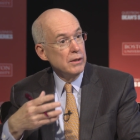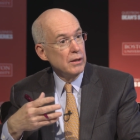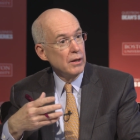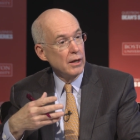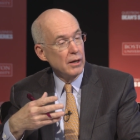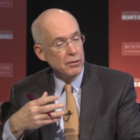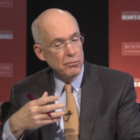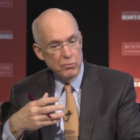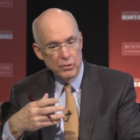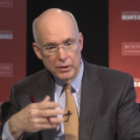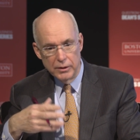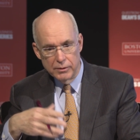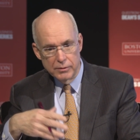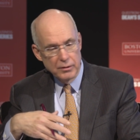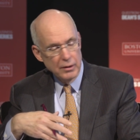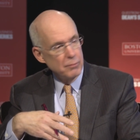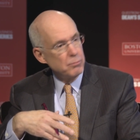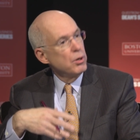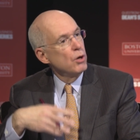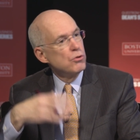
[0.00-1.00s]
uh, with
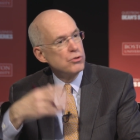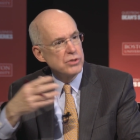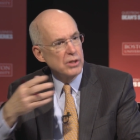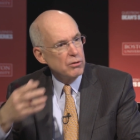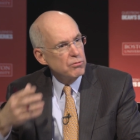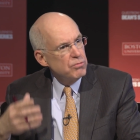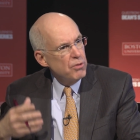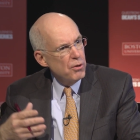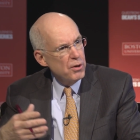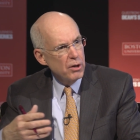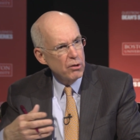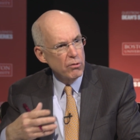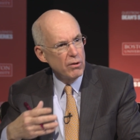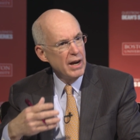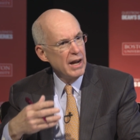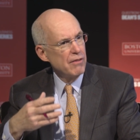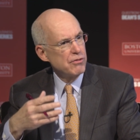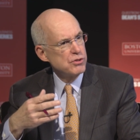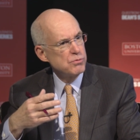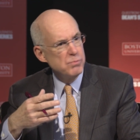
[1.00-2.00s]
uh, posting
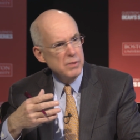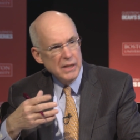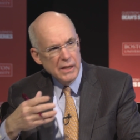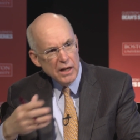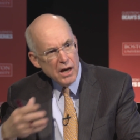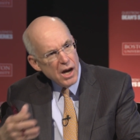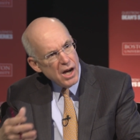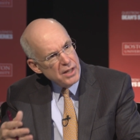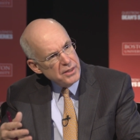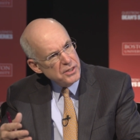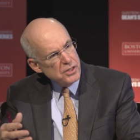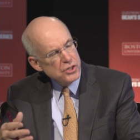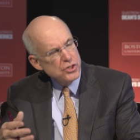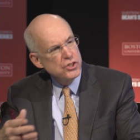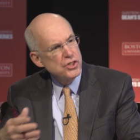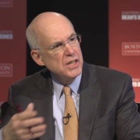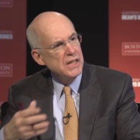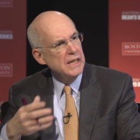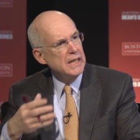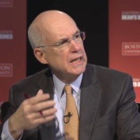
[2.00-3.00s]
photographs, being on the yeah.
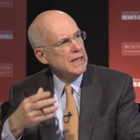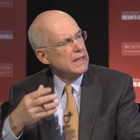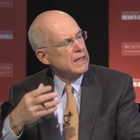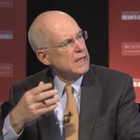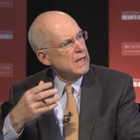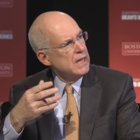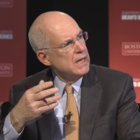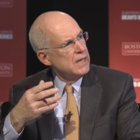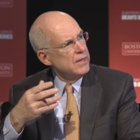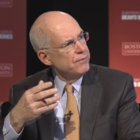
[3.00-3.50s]
scene.